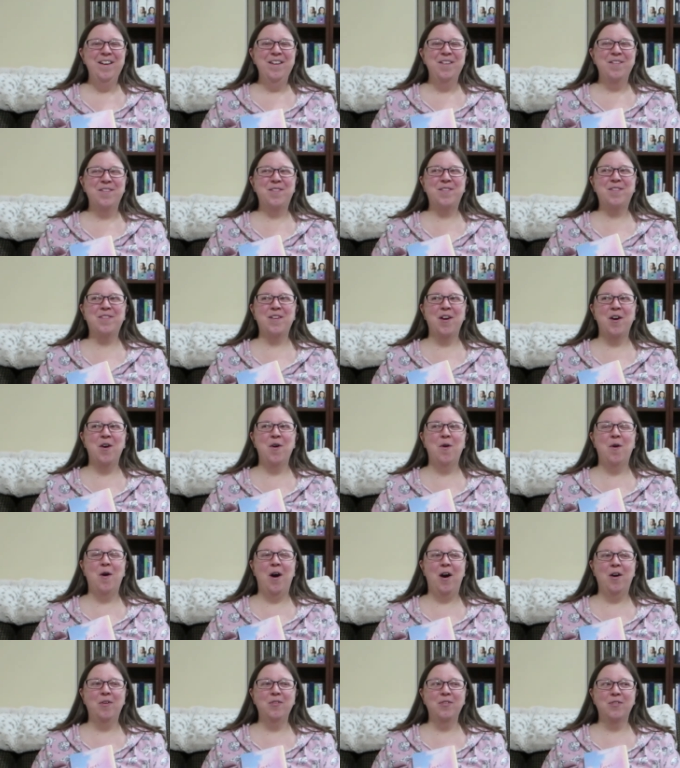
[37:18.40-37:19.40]
so
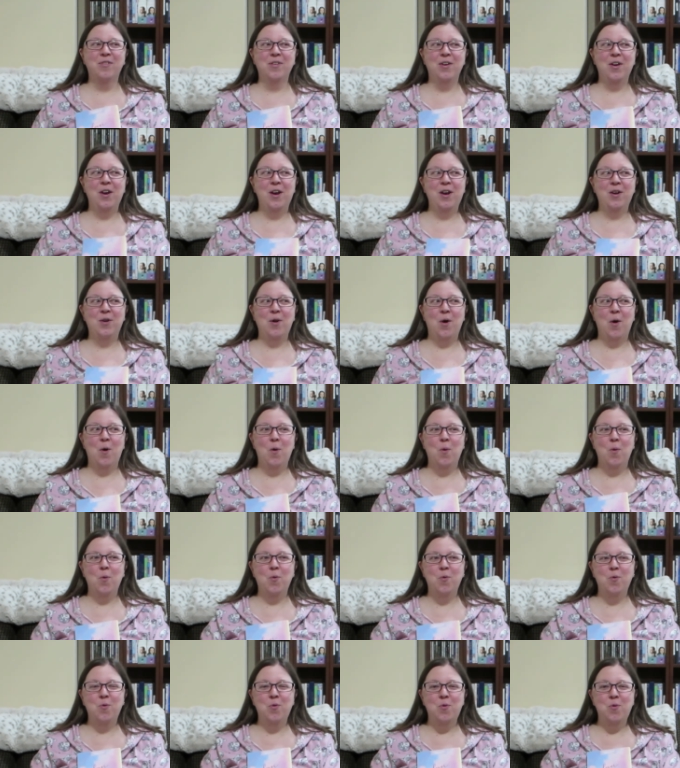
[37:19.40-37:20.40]
I was like,
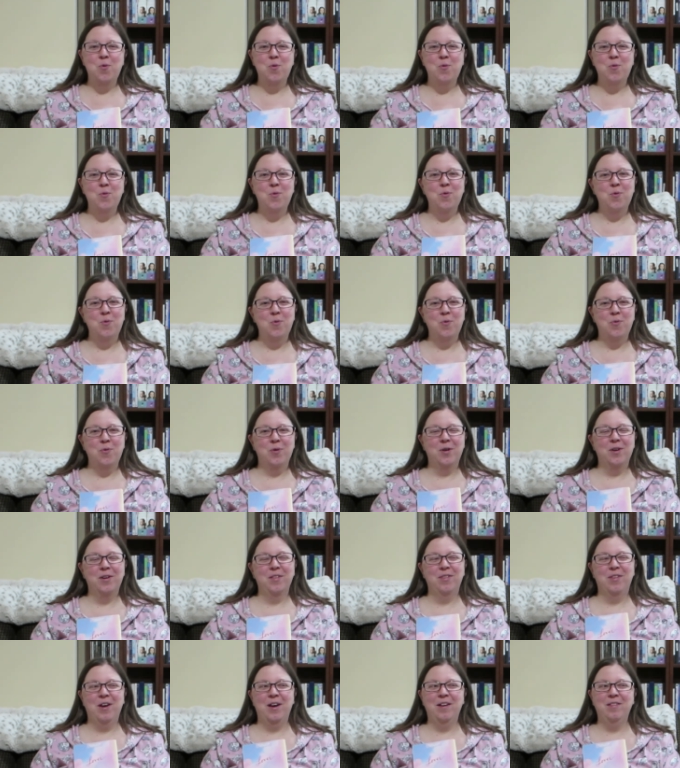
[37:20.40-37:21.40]
oh,
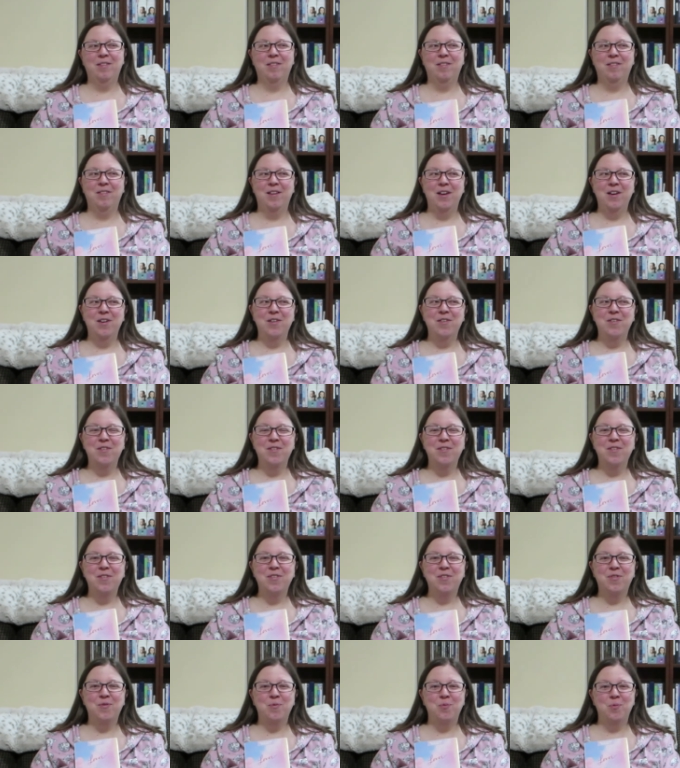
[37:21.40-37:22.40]
that
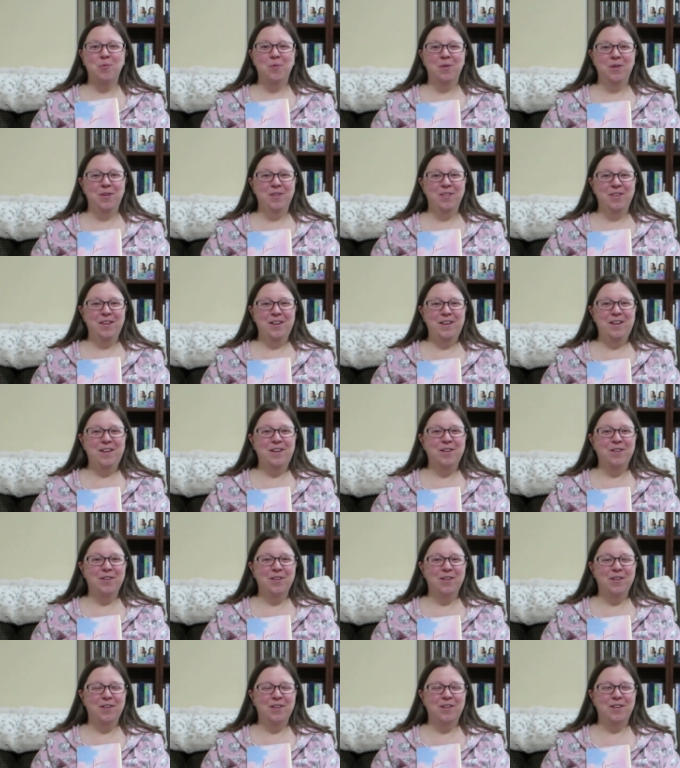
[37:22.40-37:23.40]
sounds really
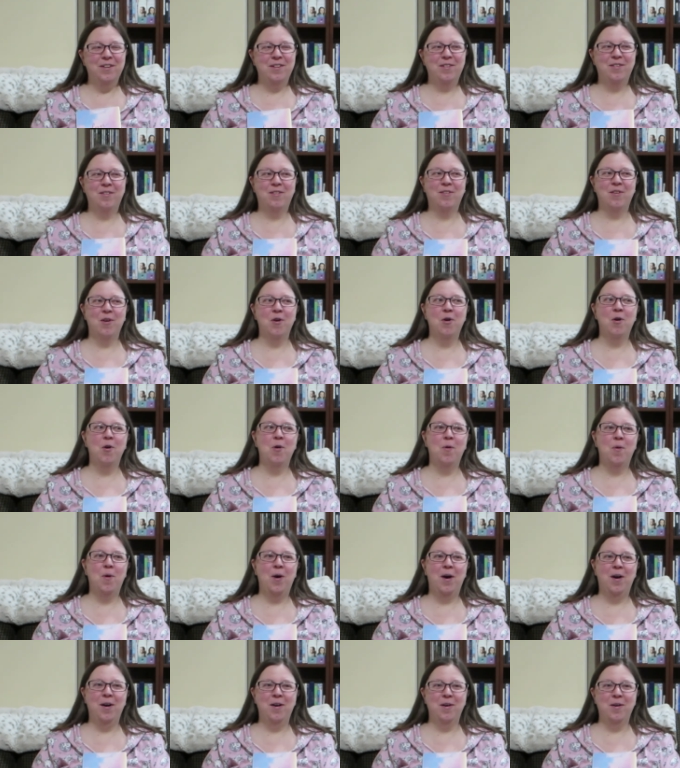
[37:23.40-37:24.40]
good. So
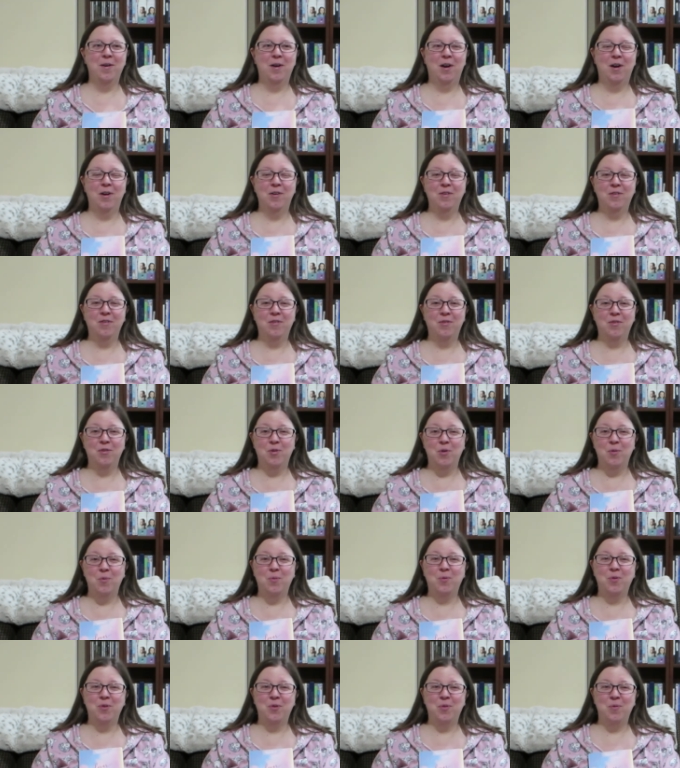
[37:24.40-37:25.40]
uh, our
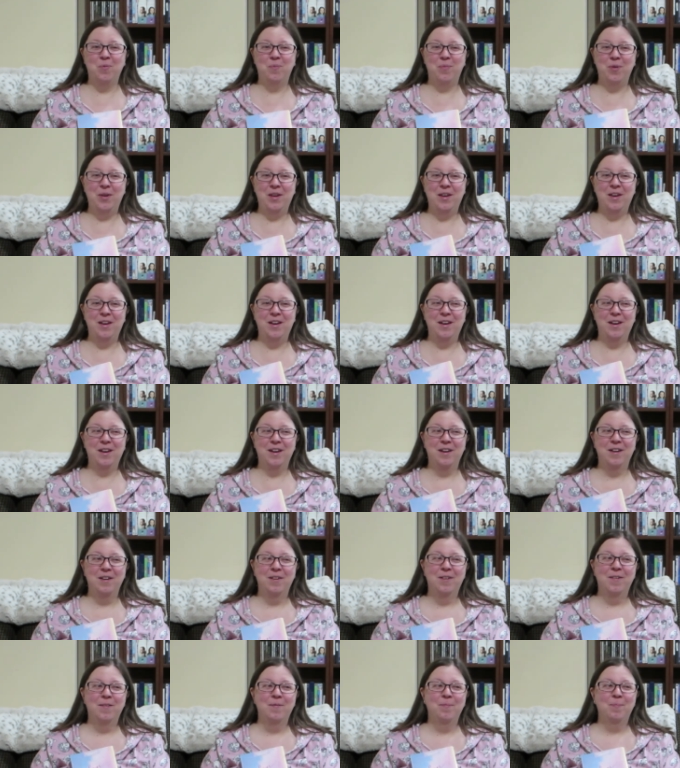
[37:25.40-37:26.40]
dessert will be
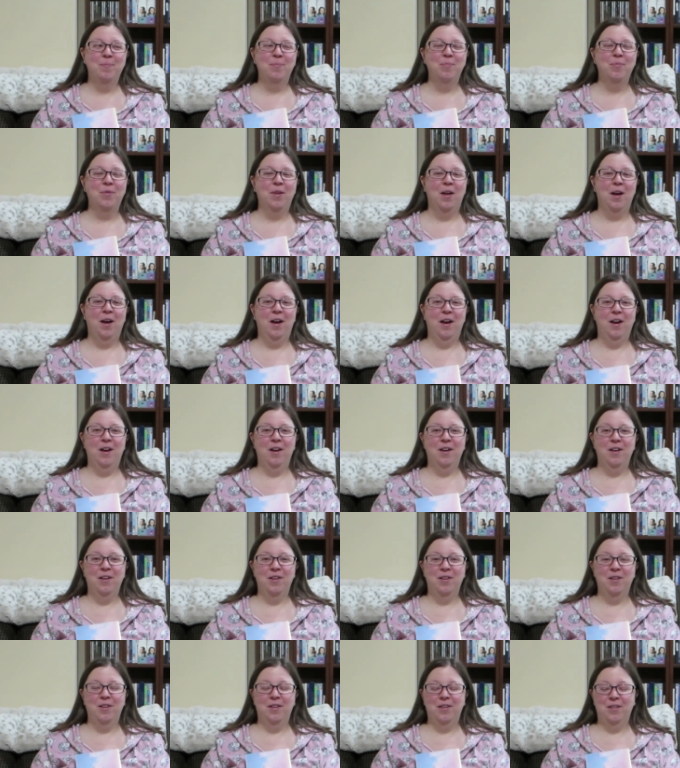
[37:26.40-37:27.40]

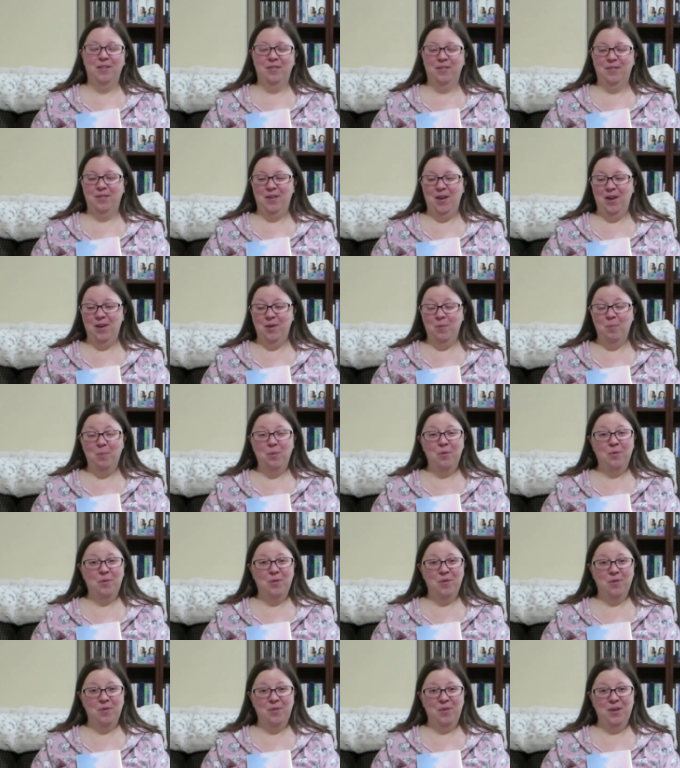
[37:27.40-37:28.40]
uh, edible
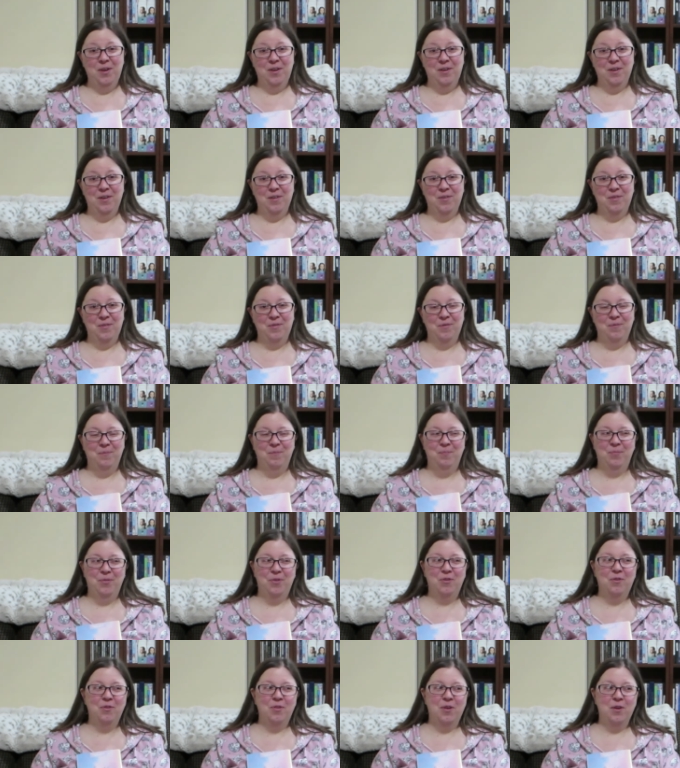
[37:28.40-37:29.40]
cookie dough.
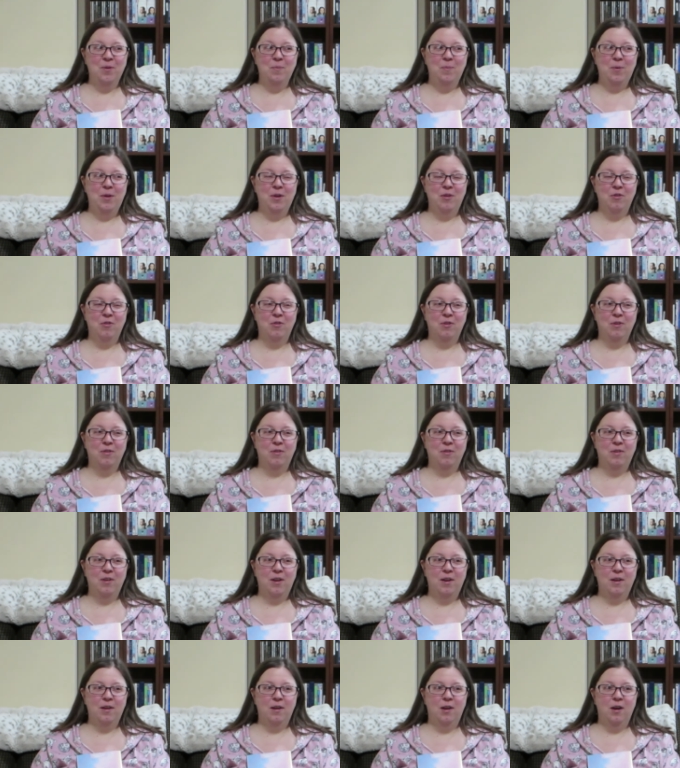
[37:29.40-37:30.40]
So that'll be
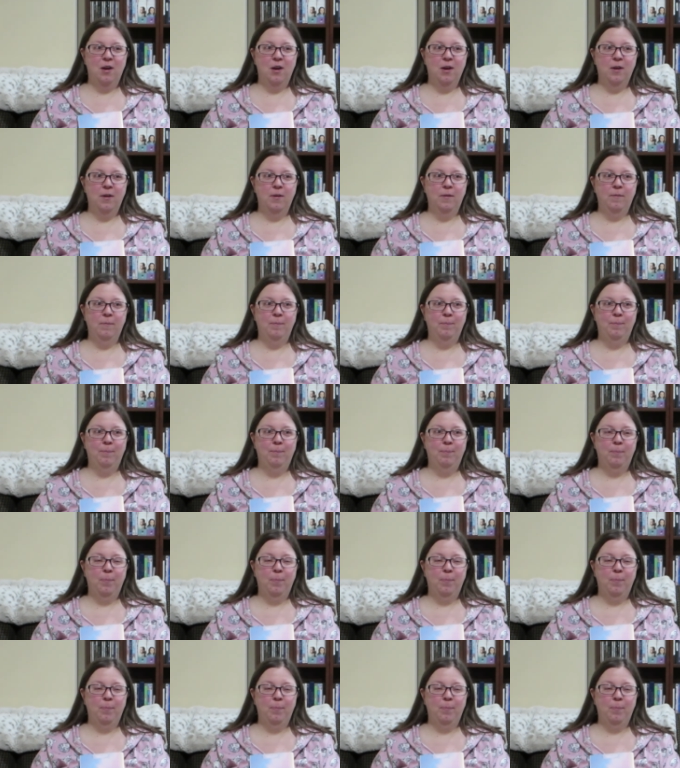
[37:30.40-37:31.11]
interesting. Um,